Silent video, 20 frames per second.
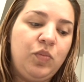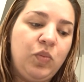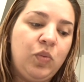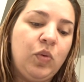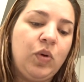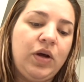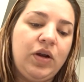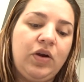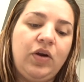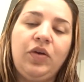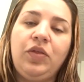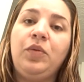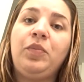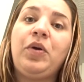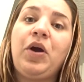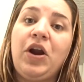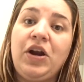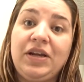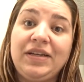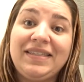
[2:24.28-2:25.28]
what are the
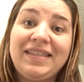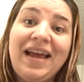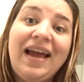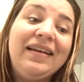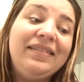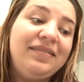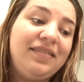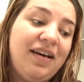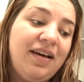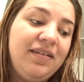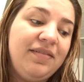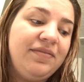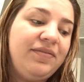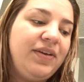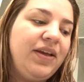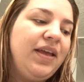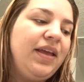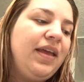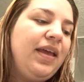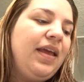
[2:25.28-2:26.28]
products I love
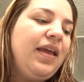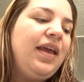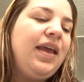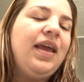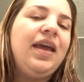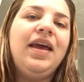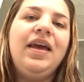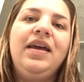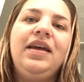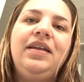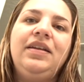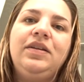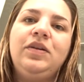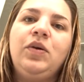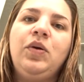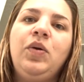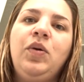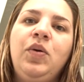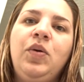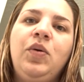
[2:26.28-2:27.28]

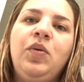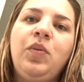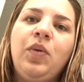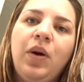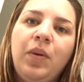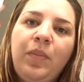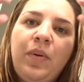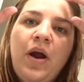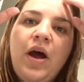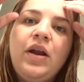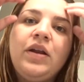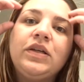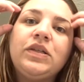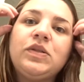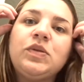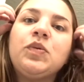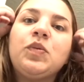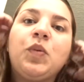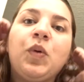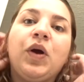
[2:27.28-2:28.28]
and what
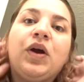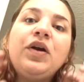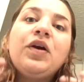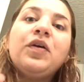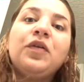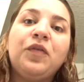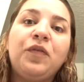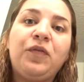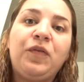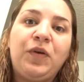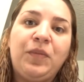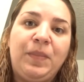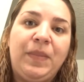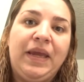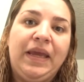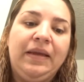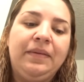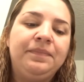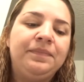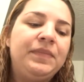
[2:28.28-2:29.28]
products work for
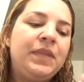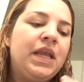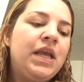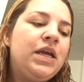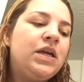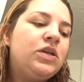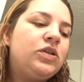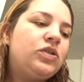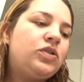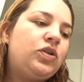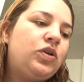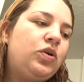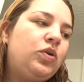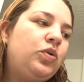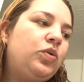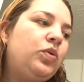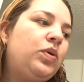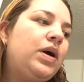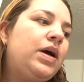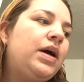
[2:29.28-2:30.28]
me.
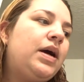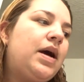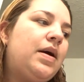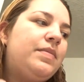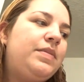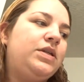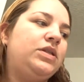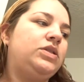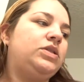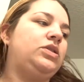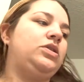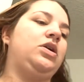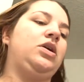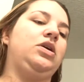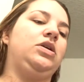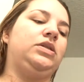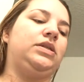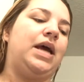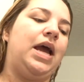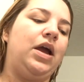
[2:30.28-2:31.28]
So I'm gonna
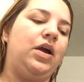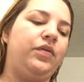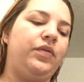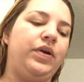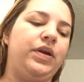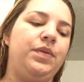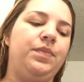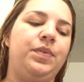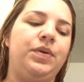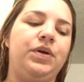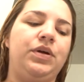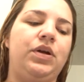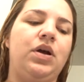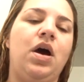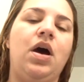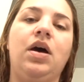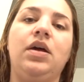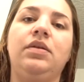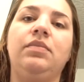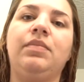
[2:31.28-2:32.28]
start, I already put
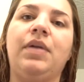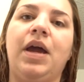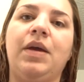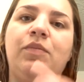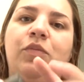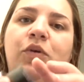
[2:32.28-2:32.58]
on my